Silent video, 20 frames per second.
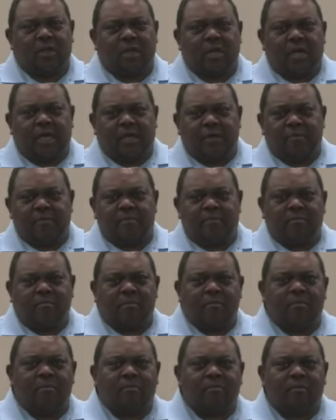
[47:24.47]

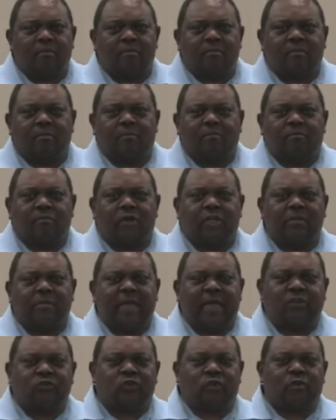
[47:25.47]
Brother
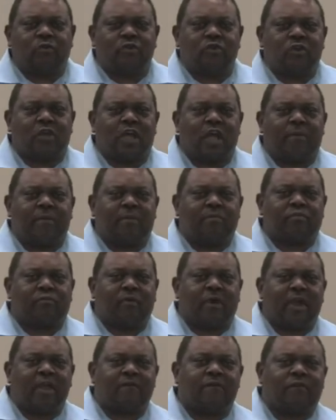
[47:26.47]
Mandrill, will you come and
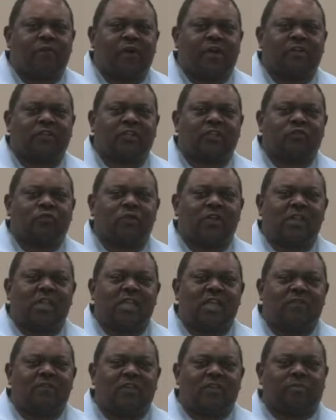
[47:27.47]
pray for us as we
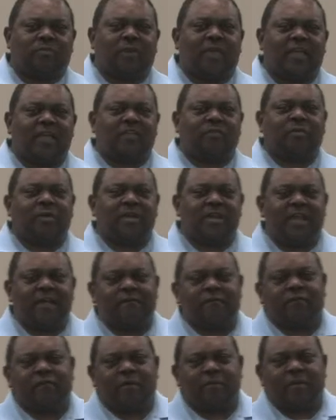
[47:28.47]
leave this place, but
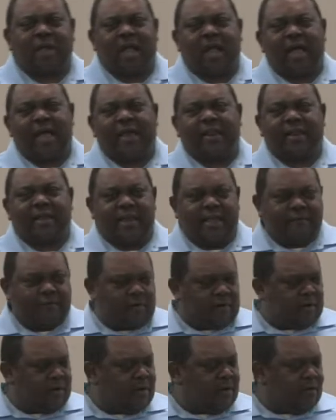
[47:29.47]
never from God and
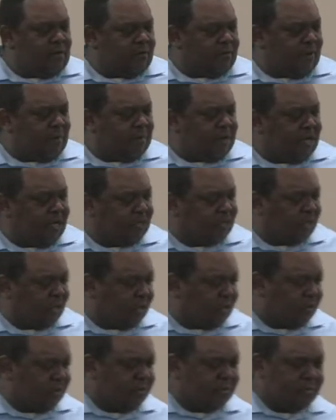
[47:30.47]
never from each
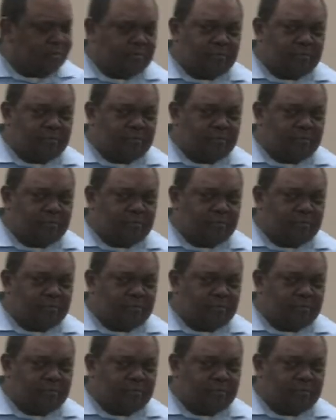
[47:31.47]
other?